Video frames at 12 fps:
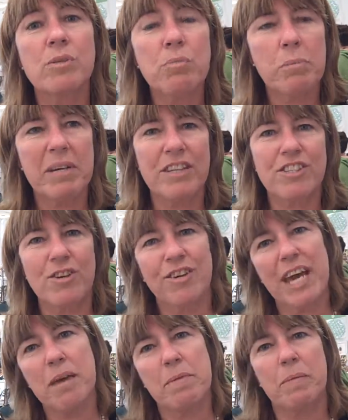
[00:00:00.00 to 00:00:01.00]
swimming, it's
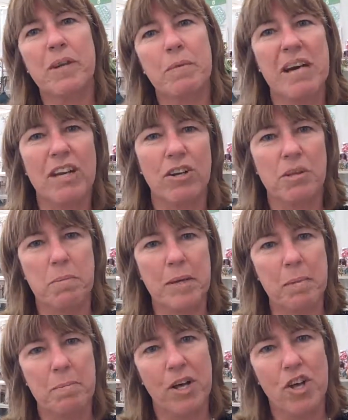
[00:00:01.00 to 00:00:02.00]
okay, but what about all the
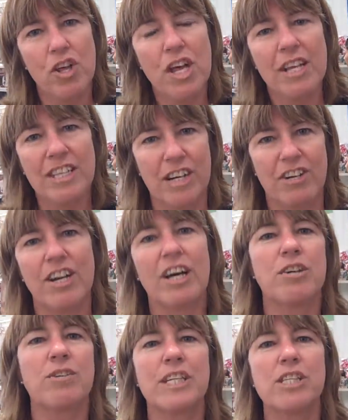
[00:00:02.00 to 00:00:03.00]
people that are
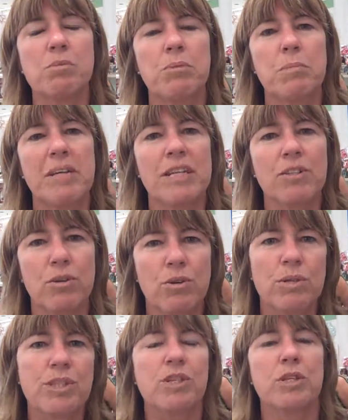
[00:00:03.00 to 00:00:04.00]
not going swimming? They're
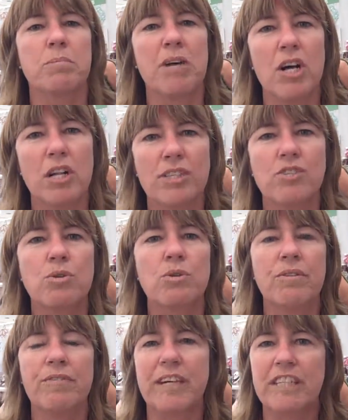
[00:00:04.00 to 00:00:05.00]
going to the mall, a
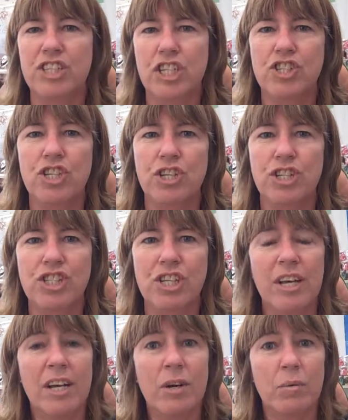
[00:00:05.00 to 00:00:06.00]
school function,
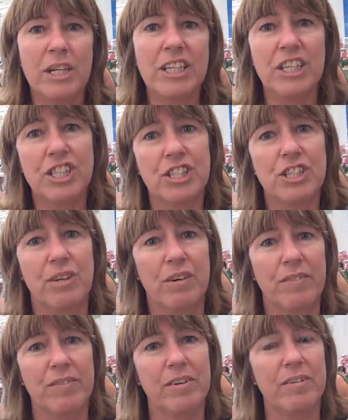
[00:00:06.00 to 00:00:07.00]
church. What do you do
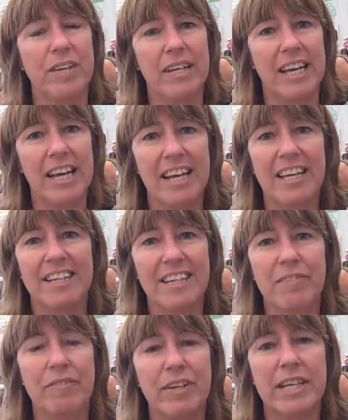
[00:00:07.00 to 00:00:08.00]
if you
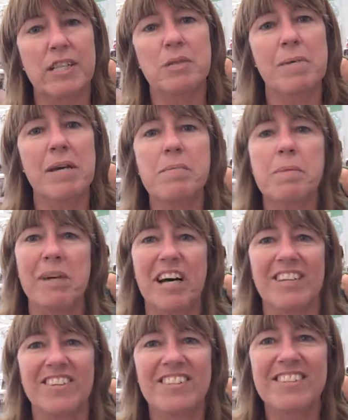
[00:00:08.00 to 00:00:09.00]
forget the baby
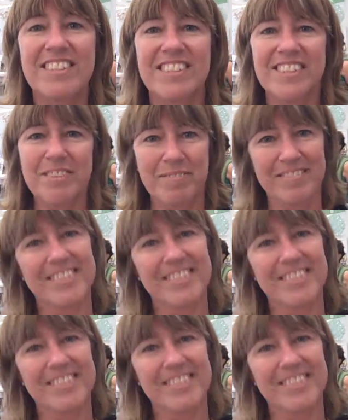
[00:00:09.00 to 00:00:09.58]
bottles? Yeah.